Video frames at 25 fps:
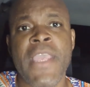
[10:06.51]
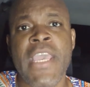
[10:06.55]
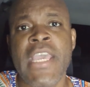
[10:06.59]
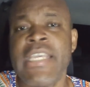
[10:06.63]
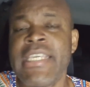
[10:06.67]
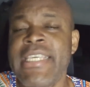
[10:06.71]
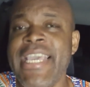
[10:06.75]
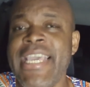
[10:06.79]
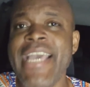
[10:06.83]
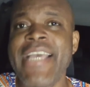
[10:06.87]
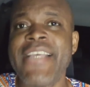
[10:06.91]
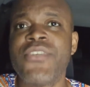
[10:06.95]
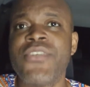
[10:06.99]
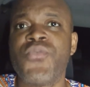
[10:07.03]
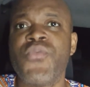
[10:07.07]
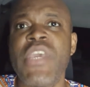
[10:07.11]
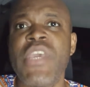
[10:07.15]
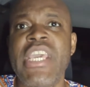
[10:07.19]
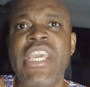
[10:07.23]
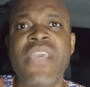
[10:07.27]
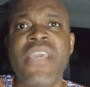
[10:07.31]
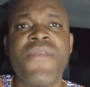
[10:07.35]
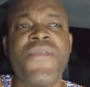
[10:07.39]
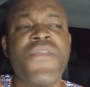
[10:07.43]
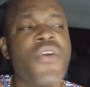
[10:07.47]
Yes, we
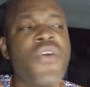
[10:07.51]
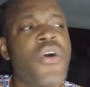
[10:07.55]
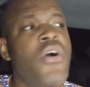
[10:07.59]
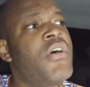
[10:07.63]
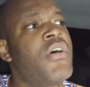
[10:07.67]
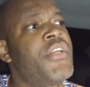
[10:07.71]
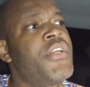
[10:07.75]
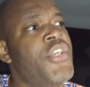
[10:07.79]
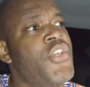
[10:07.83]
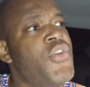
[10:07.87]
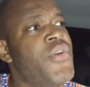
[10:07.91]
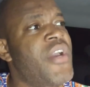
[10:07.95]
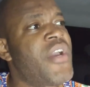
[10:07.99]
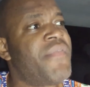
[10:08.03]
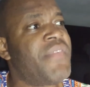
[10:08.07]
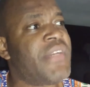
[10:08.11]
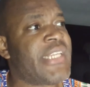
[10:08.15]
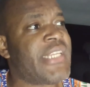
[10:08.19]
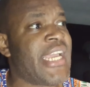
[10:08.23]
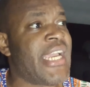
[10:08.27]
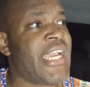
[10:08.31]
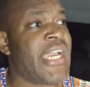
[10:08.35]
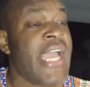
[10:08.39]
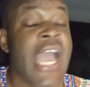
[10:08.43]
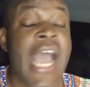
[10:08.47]
give you honor, you
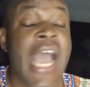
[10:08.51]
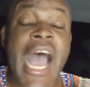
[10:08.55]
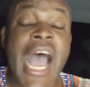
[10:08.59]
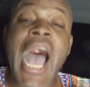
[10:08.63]
everything.